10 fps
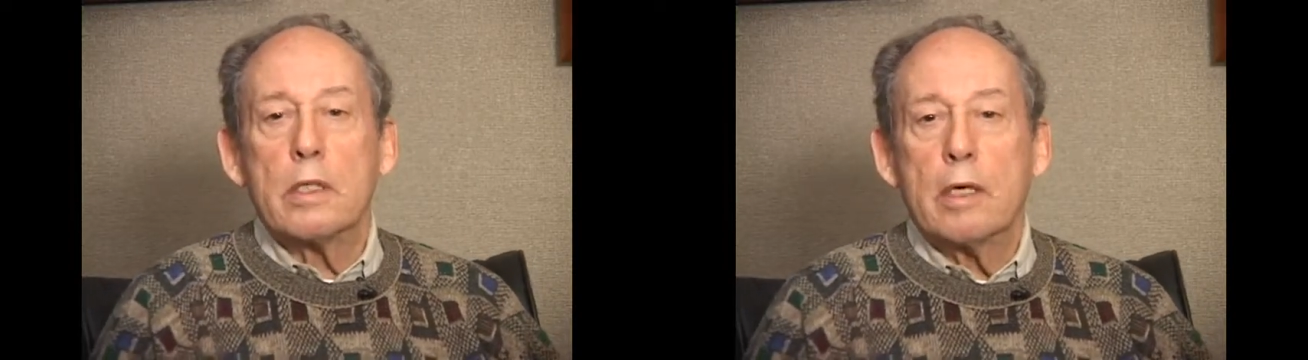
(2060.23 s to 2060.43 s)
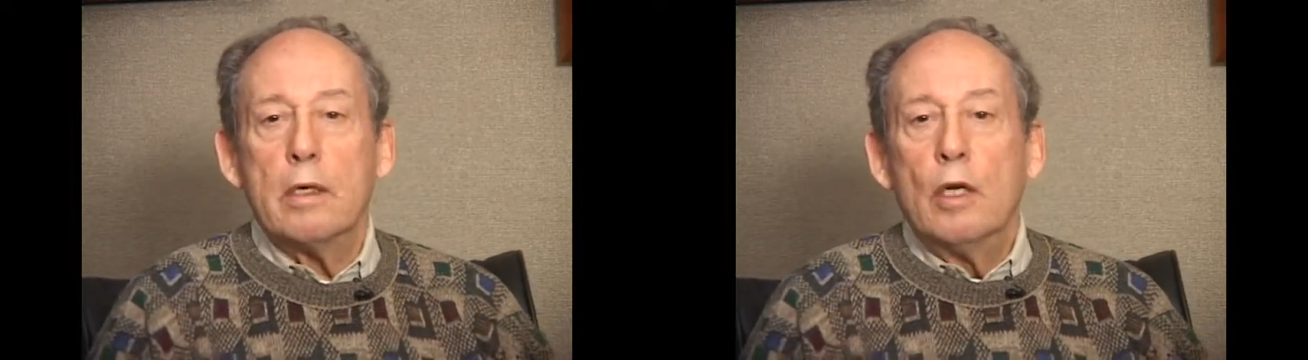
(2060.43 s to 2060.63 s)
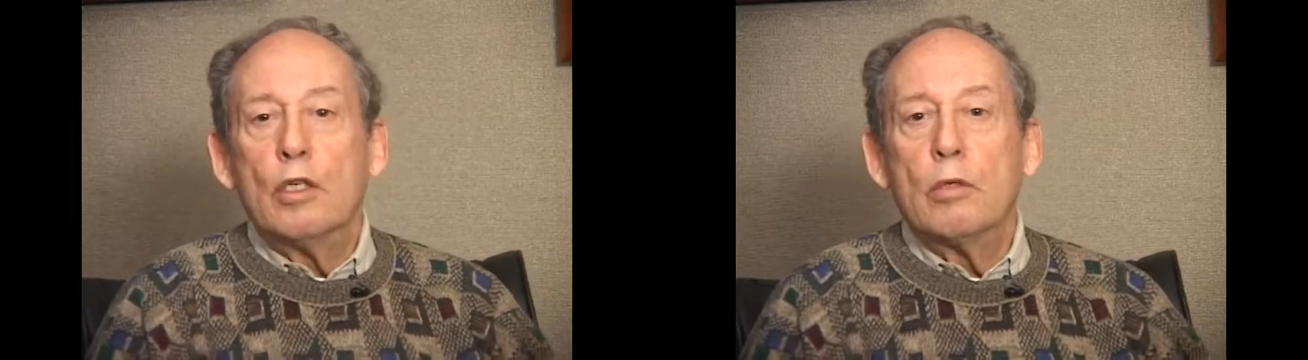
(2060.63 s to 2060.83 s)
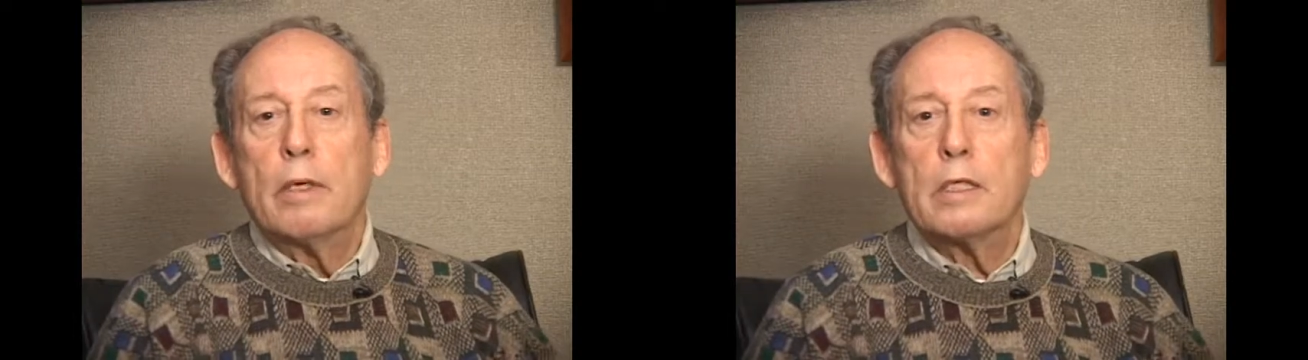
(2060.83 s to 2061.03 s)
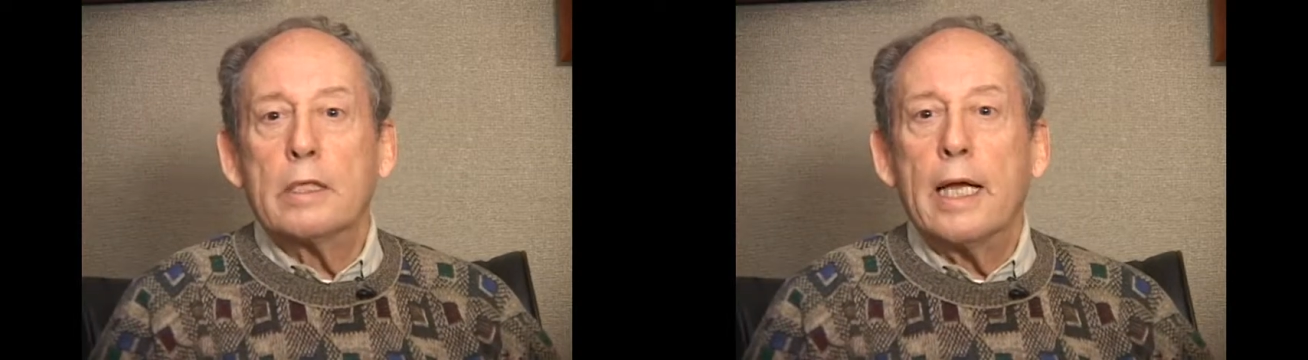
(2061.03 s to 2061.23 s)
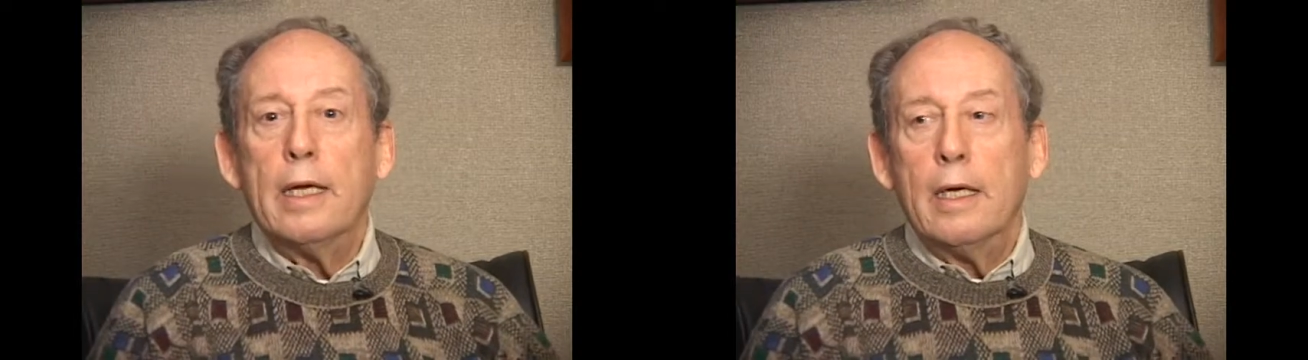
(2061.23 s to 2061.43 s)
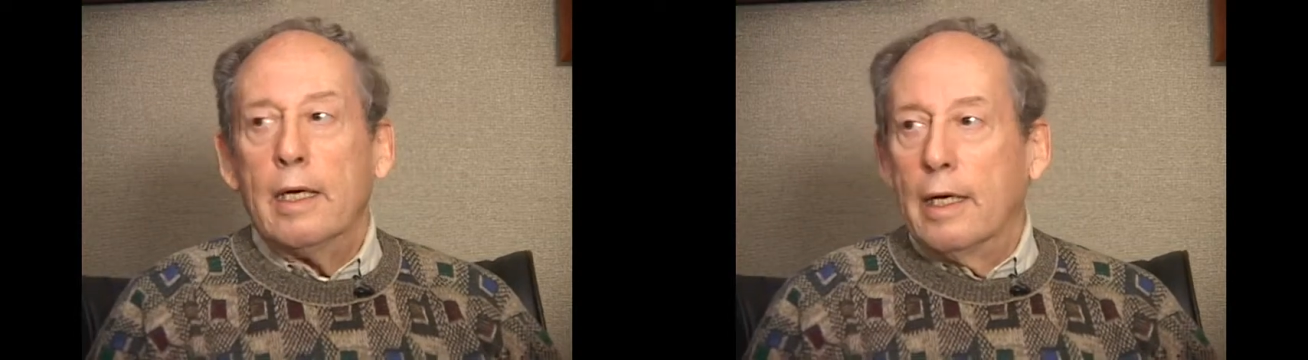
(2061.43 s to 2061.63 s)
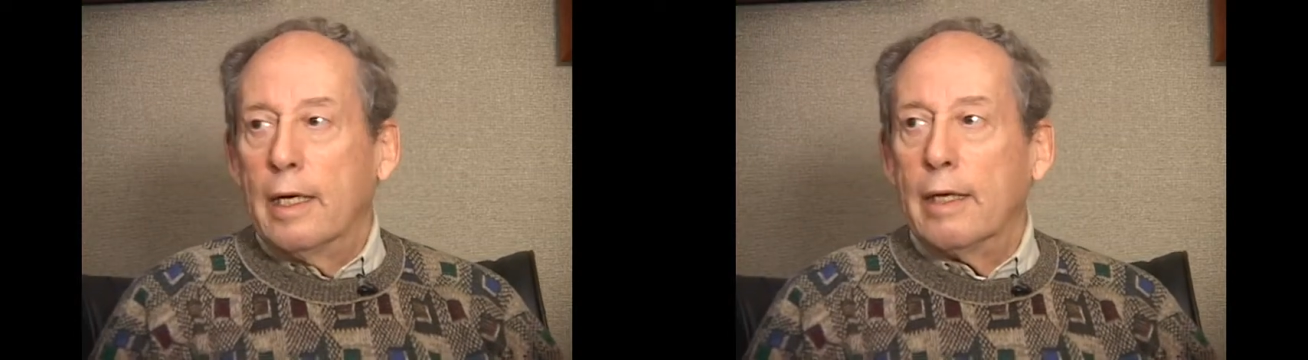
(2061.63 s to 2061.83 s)
There too much
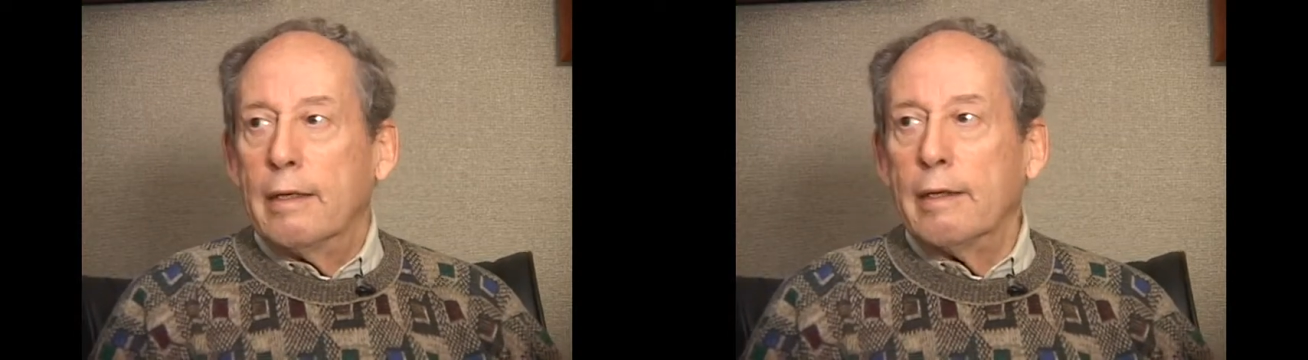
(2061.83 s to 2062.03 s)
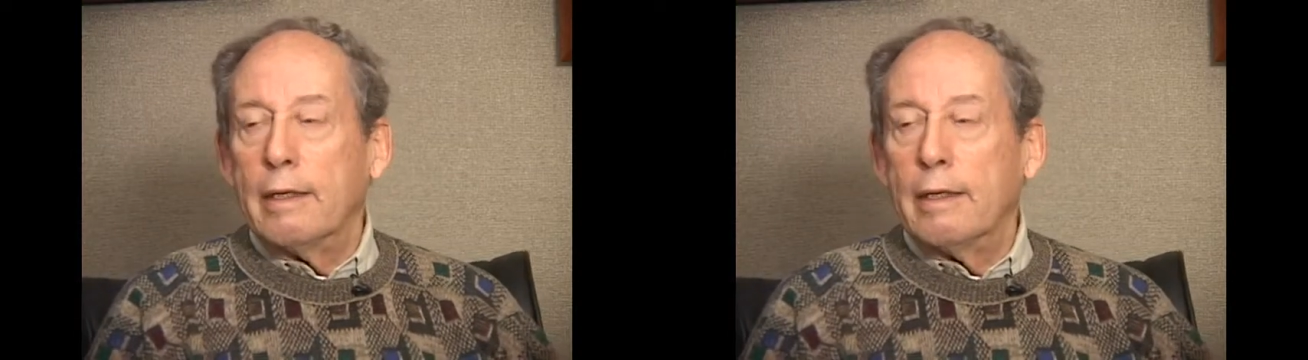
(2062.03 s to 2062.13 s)
uh,